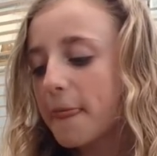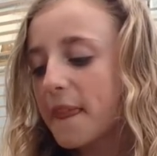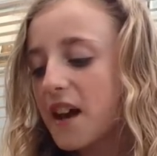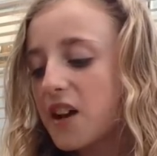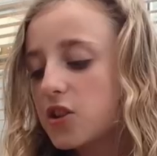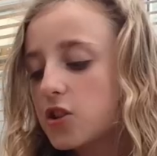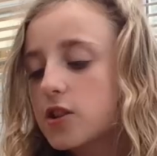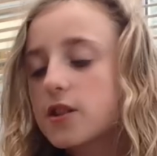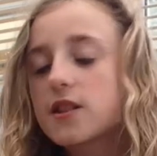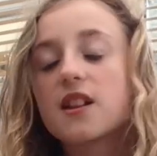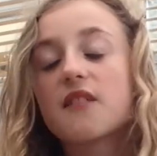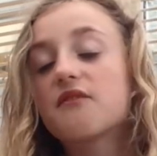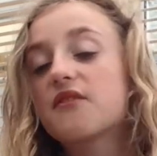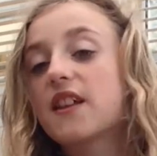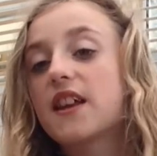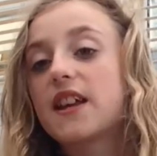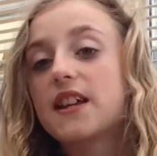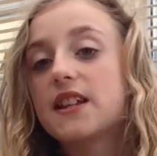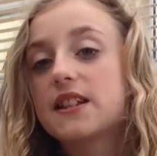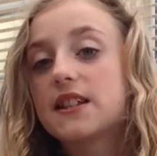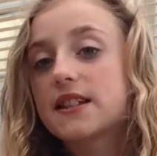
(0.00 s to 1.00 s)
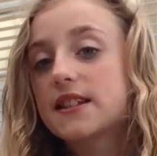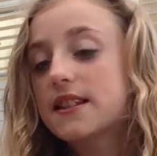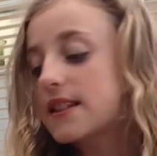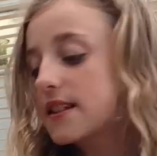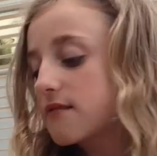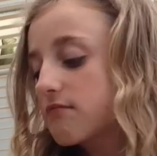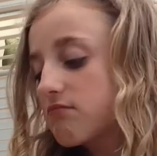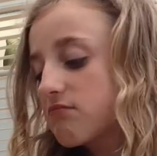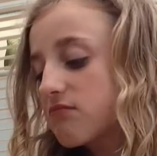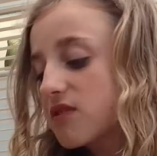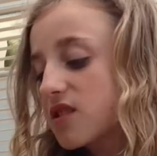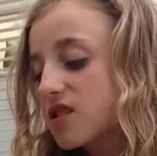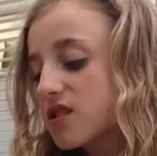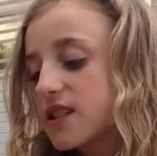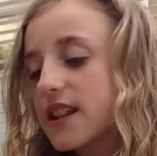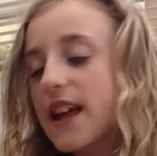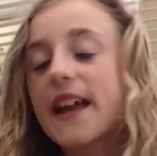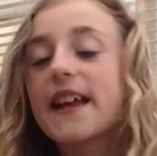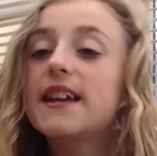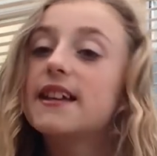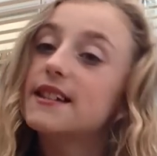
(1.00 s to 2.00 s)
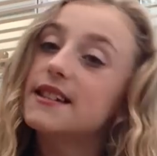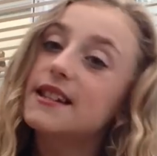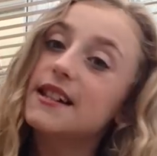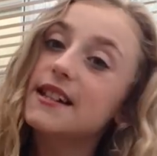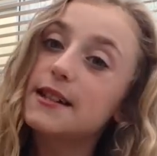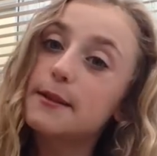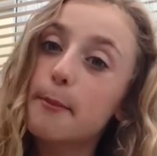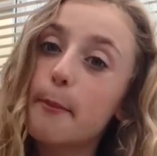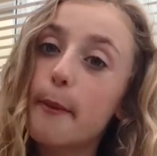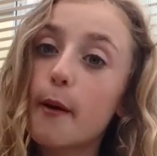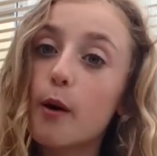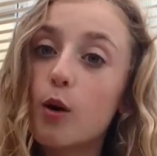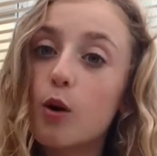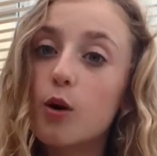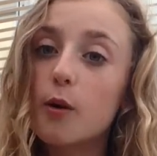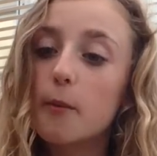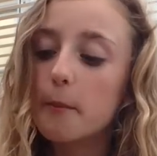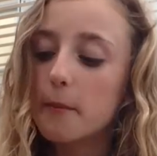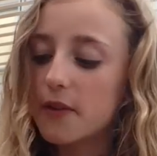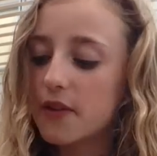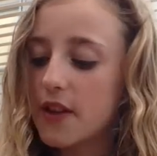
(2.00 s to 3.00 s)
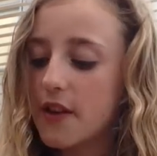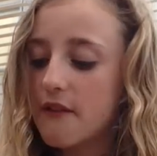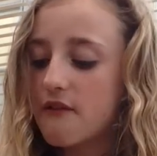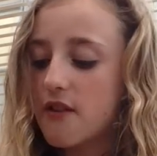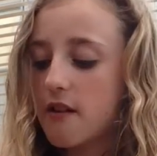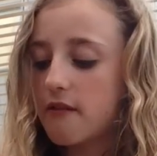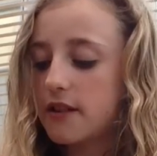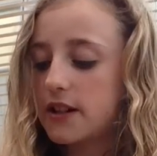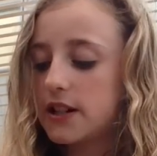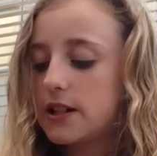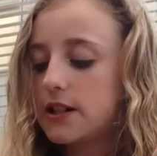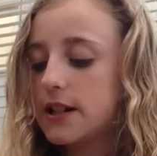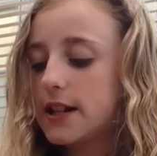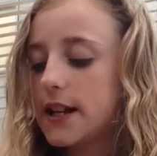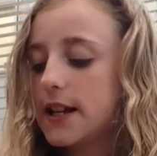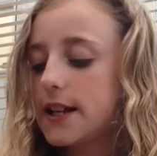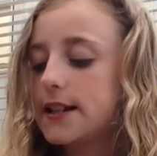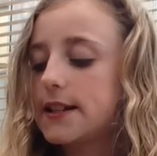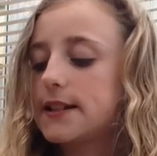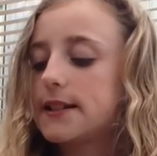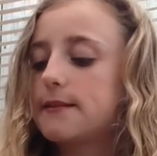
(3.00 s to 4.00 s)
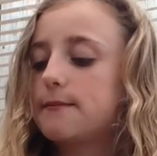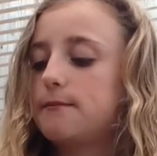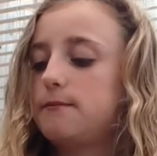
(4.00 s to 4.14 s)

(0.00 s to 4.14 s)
I just love these because they're easy to put on but they're very nice